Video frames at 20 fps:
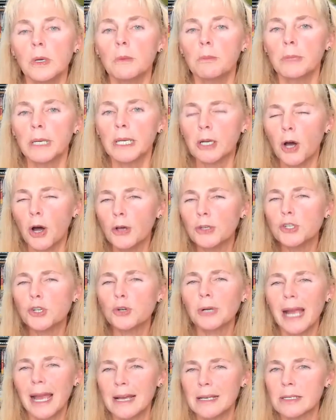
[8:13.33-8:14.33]
Because
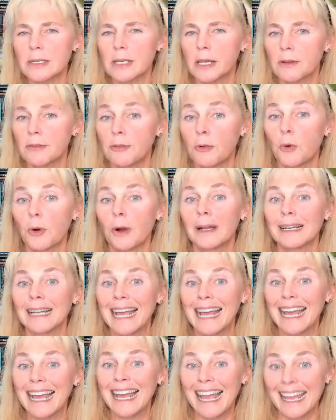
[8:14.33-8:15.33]
you're asking for an
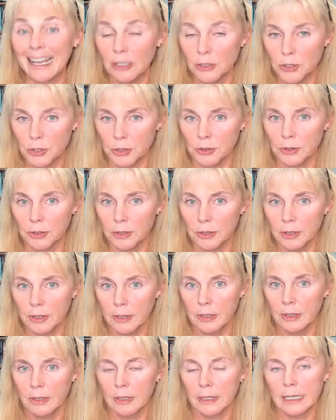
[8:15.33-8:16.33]
answer
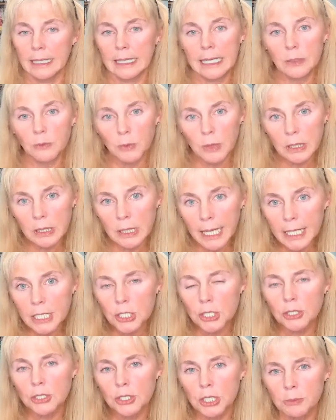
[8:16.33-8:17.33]
in
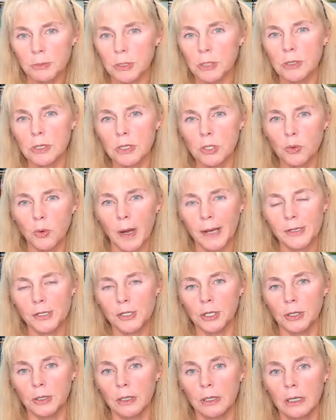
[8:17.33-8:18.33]
relationship to this
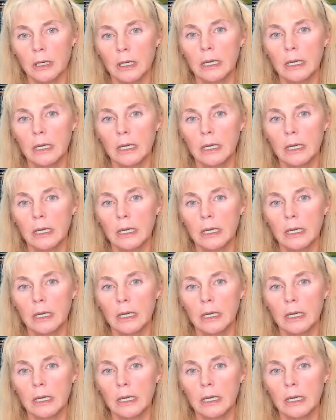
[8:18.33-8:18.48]
question,